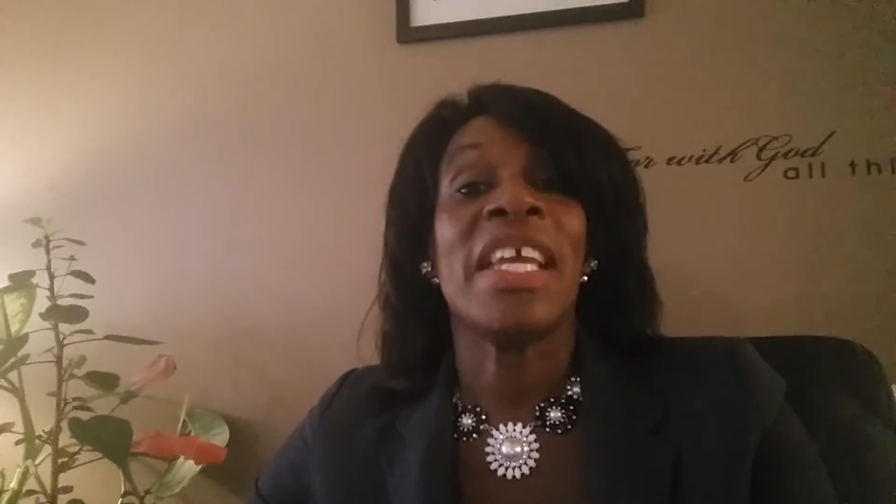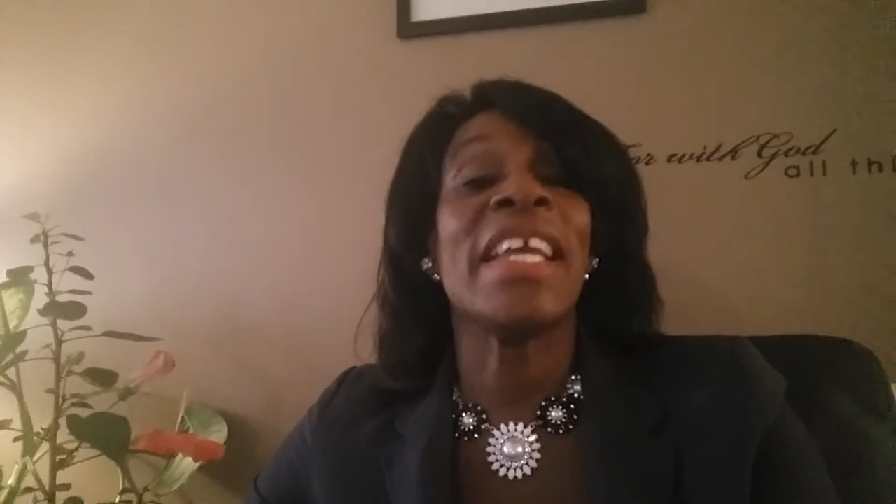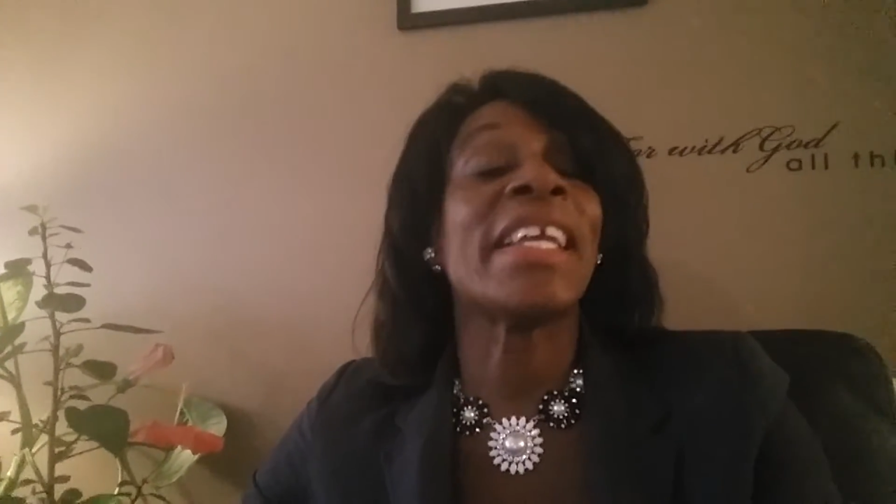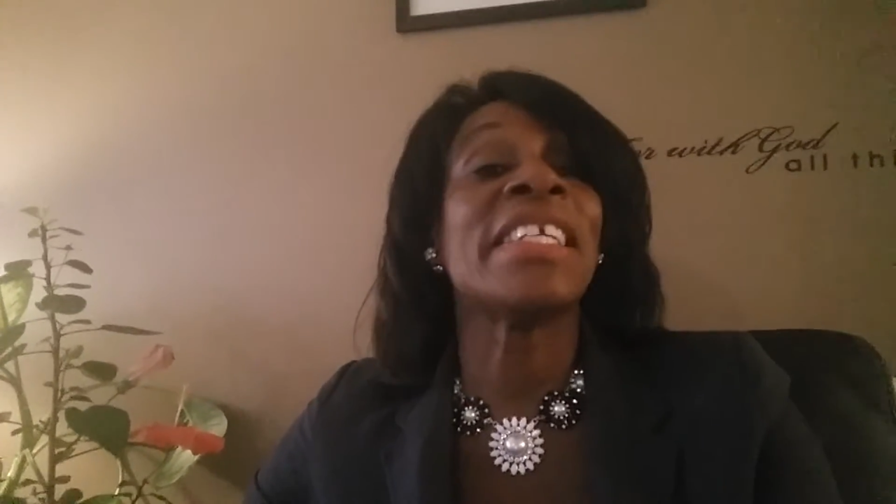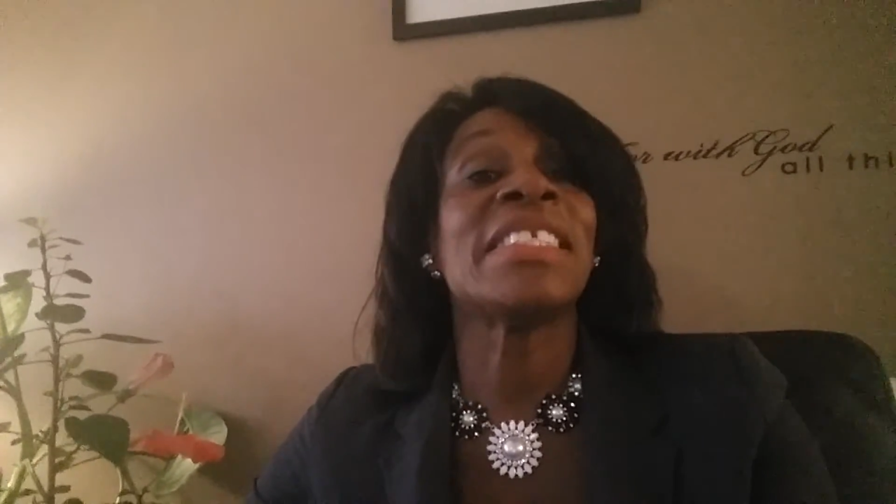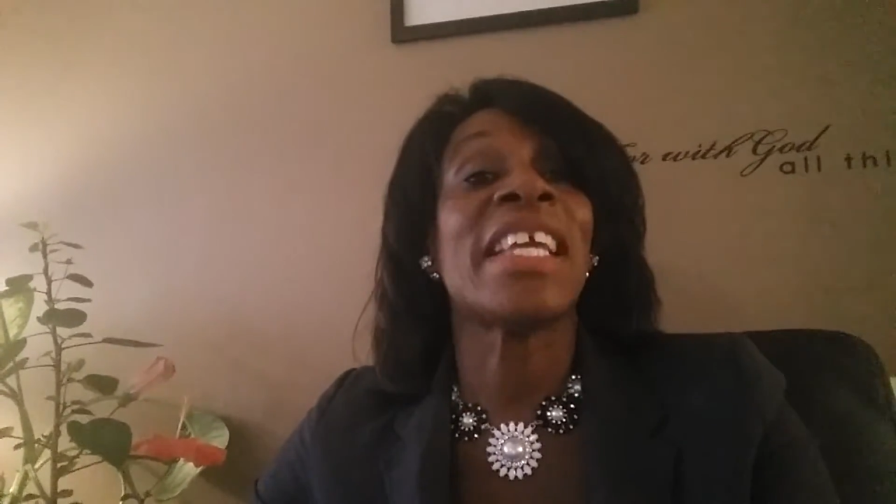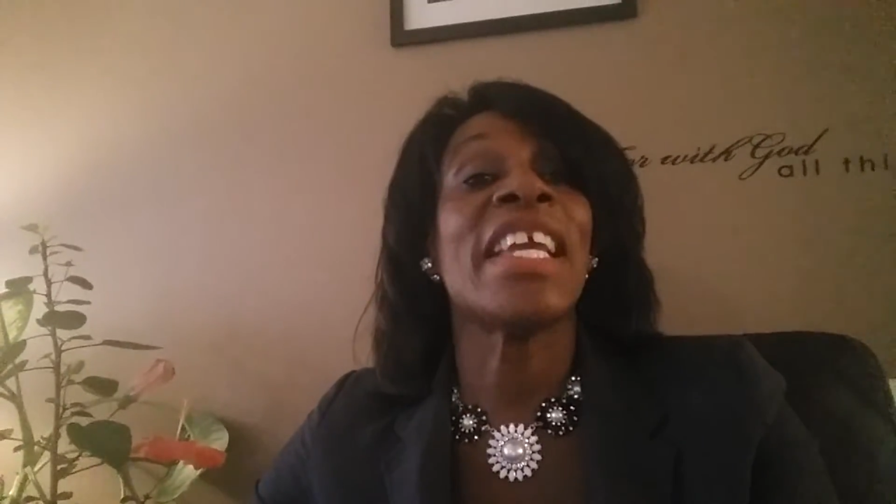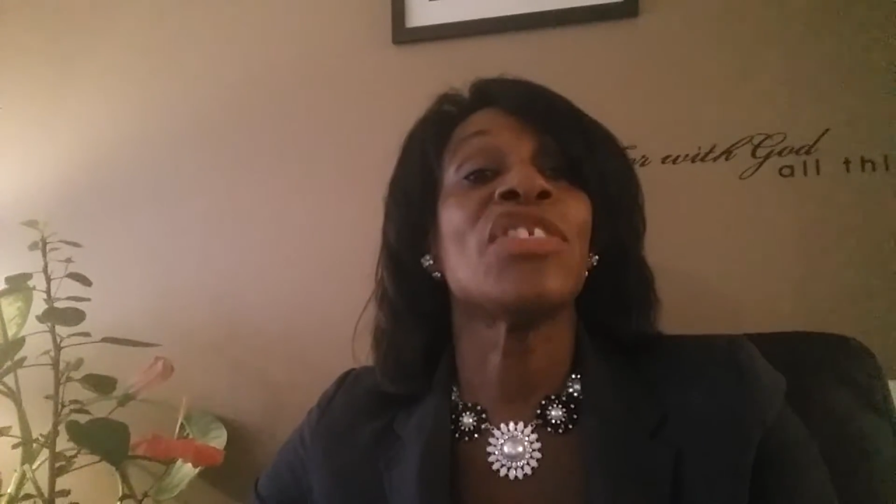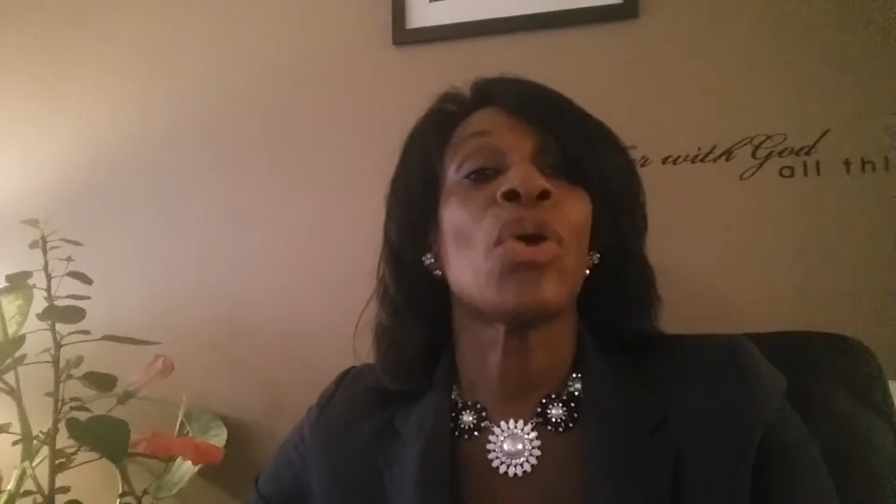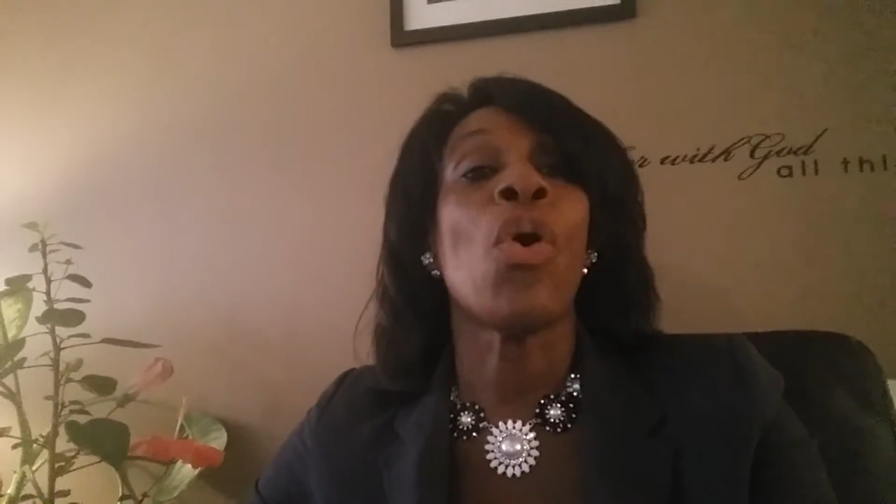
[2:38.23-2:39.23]
It
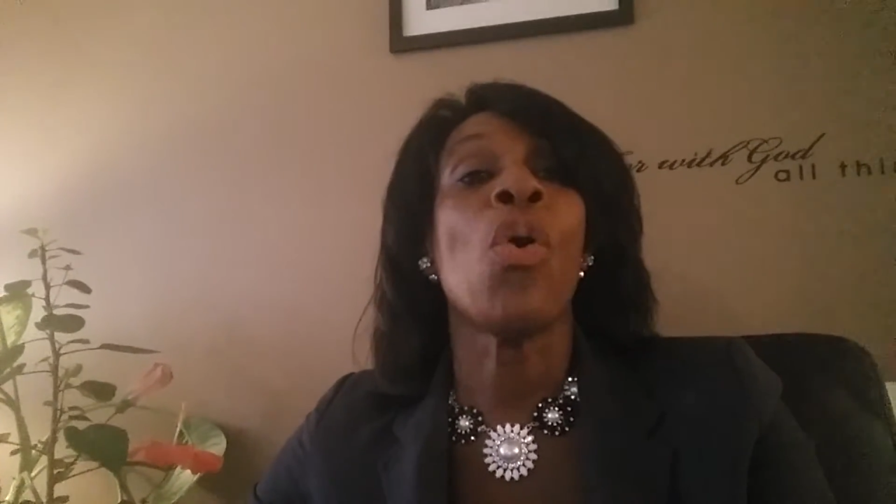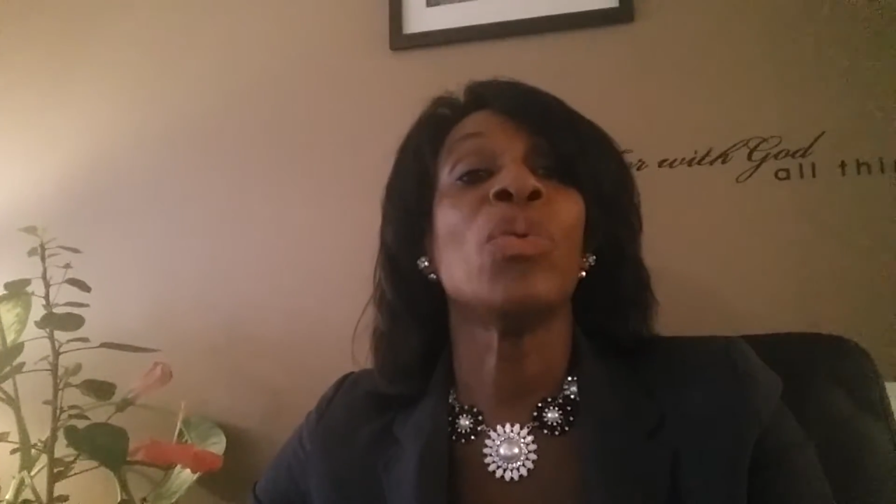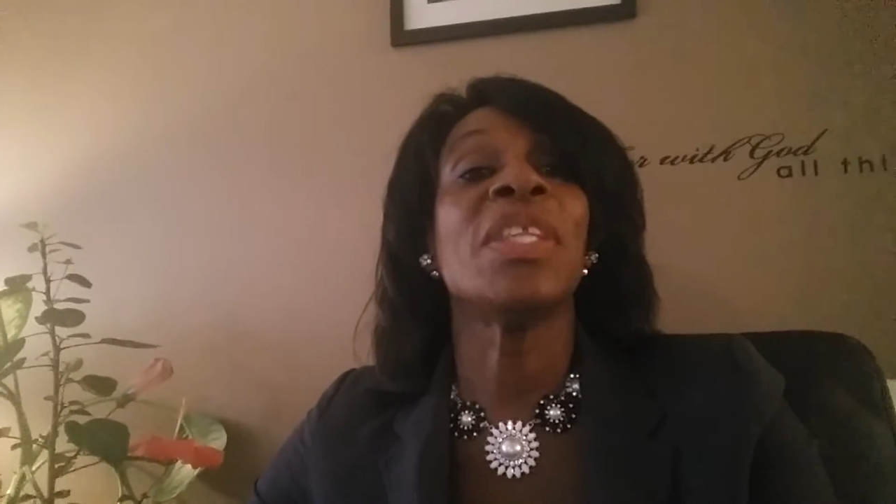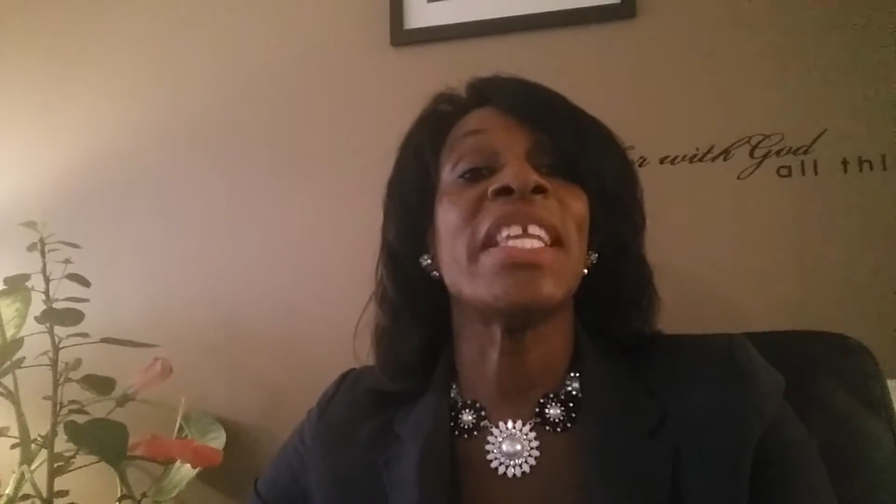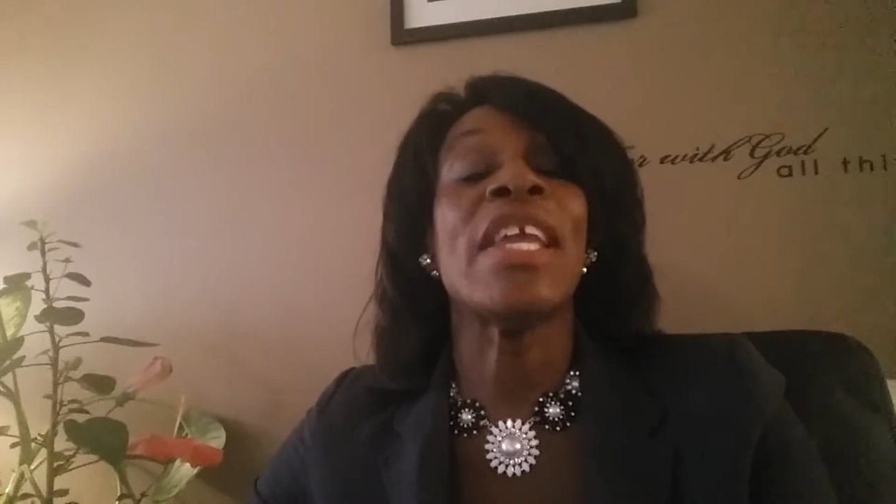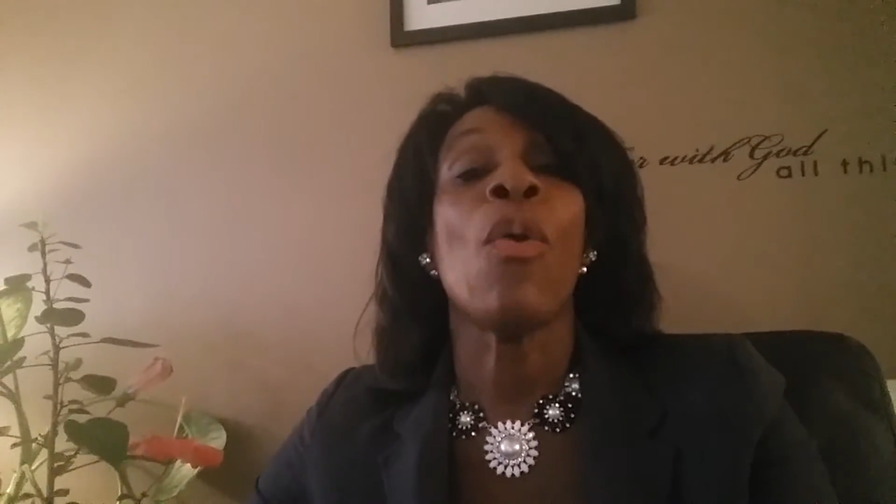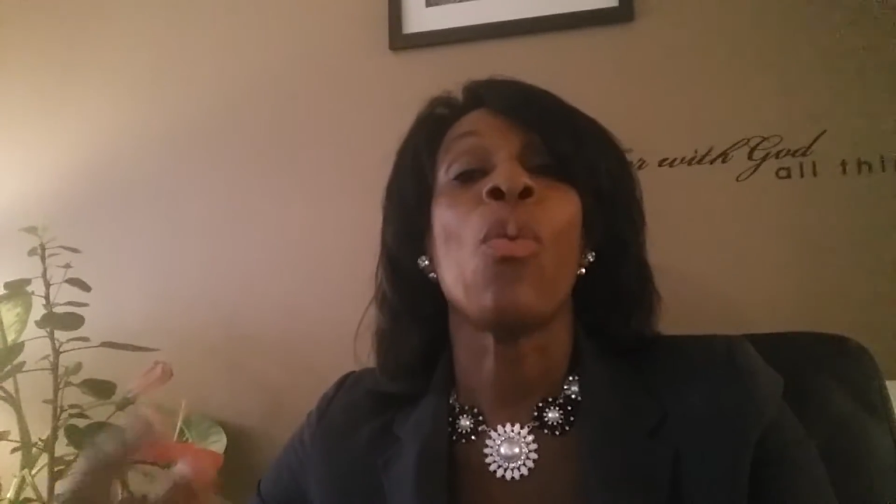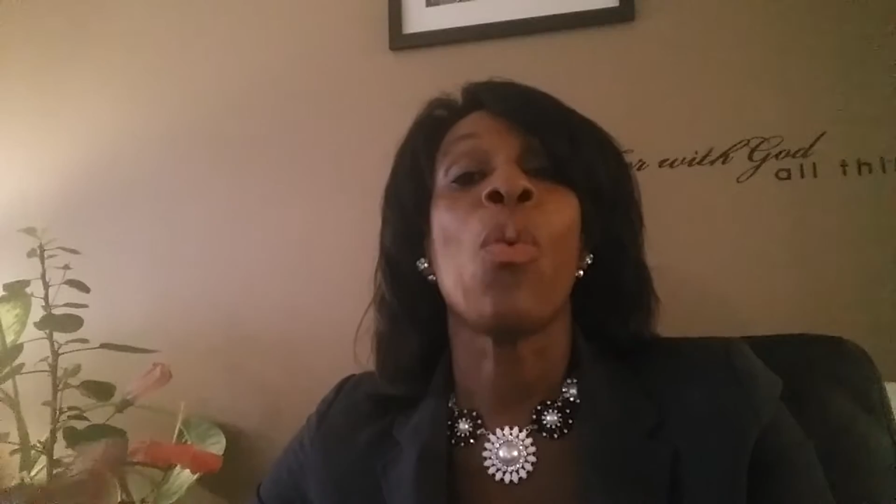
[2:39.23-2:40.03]
contains only